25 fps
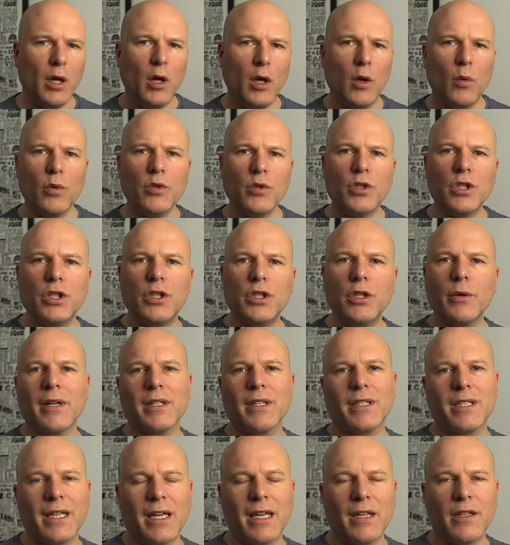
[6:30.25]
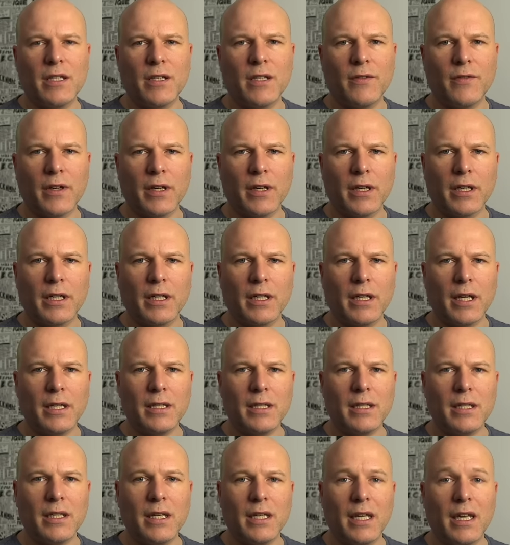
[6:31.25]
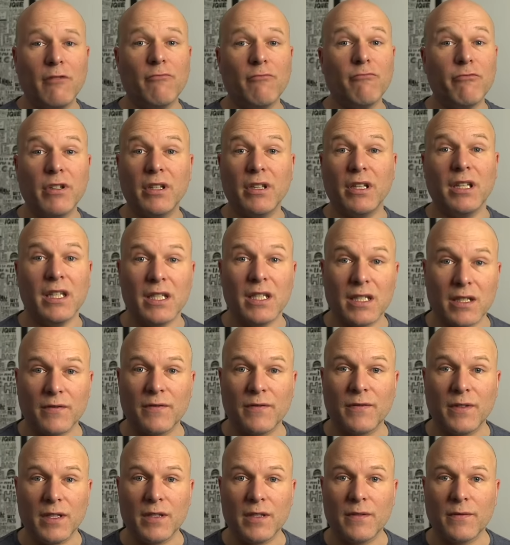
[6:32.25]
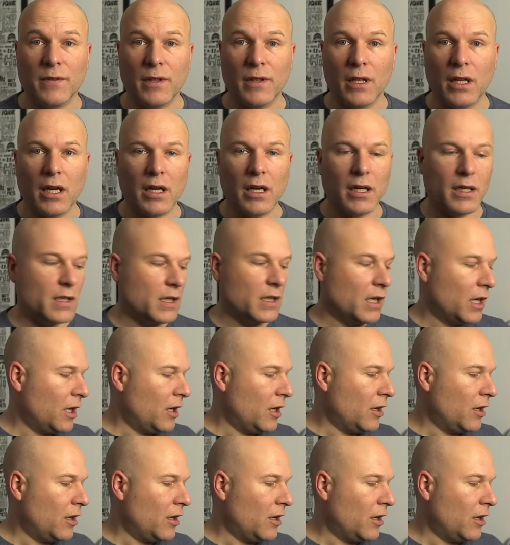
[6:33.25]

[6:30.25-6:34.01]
once you do actually get the Defy connected, it really is a feast for the eyes,